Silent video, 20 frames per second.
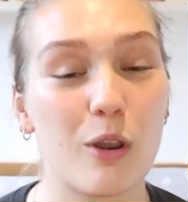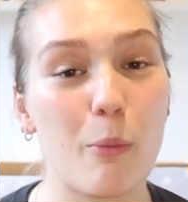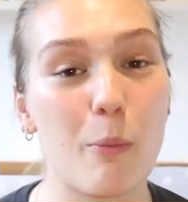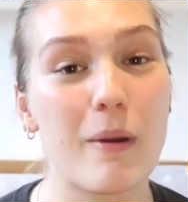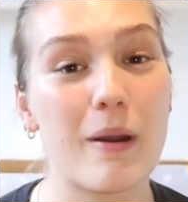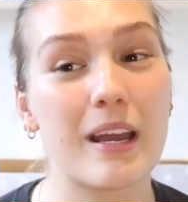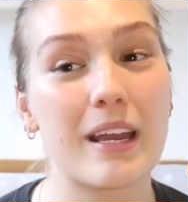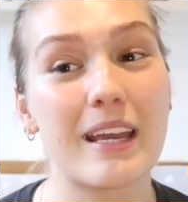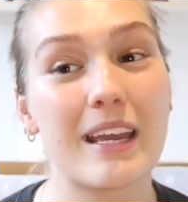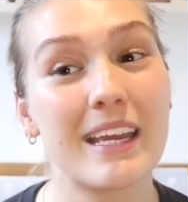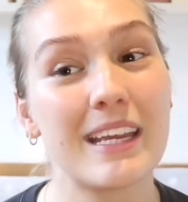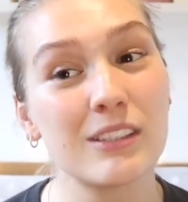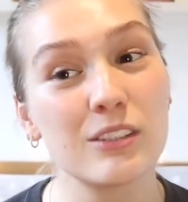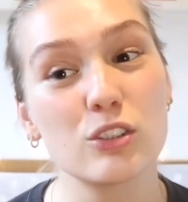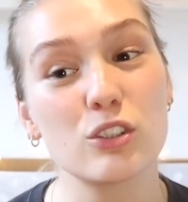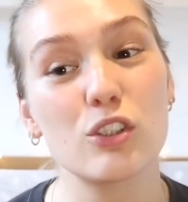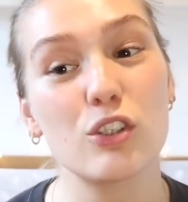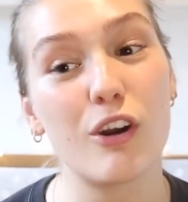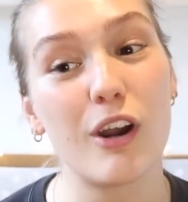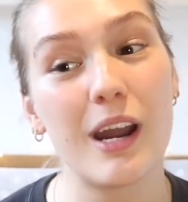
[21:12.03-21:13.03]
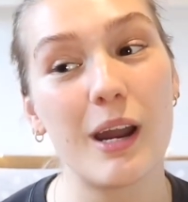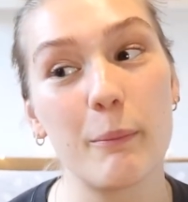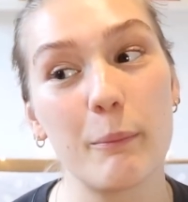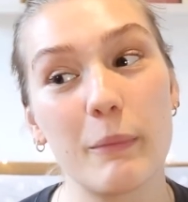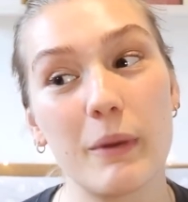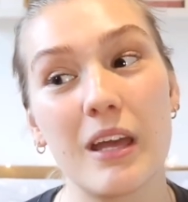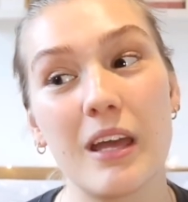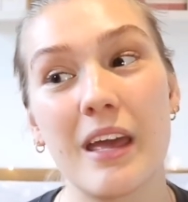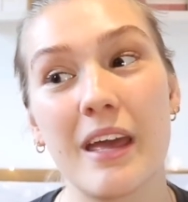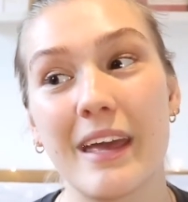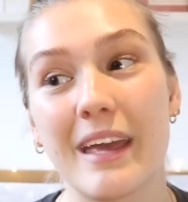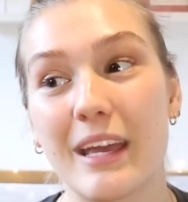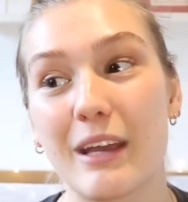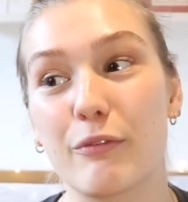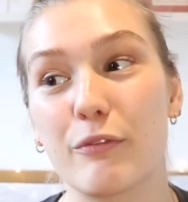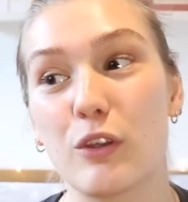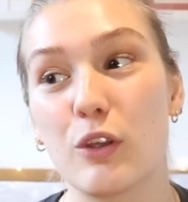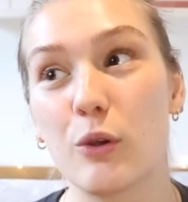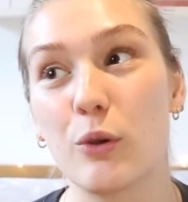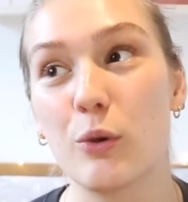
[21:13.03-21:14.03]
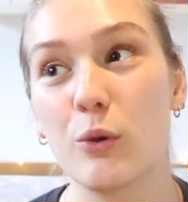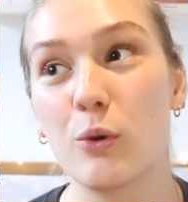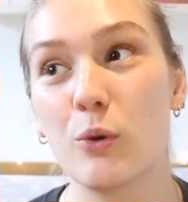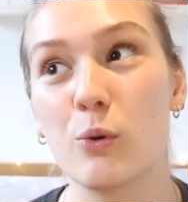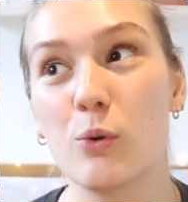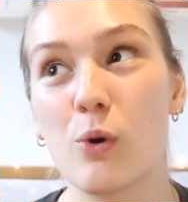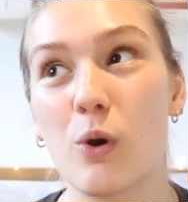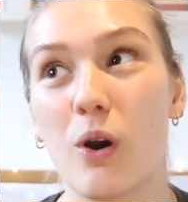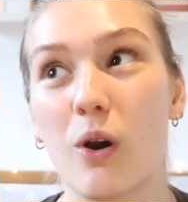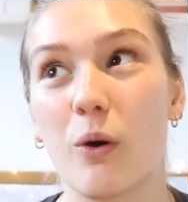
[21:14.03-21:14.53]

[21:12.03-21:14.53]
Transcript: my Instagram if you